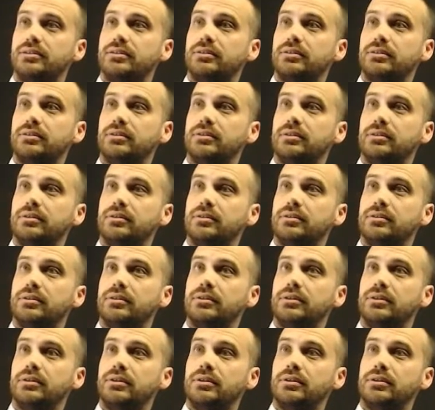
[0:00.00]

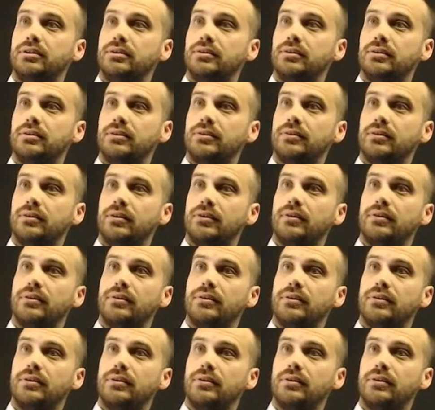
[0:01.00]

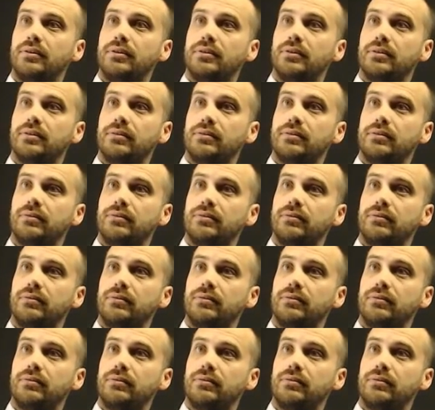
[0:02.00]
Nobody speaks.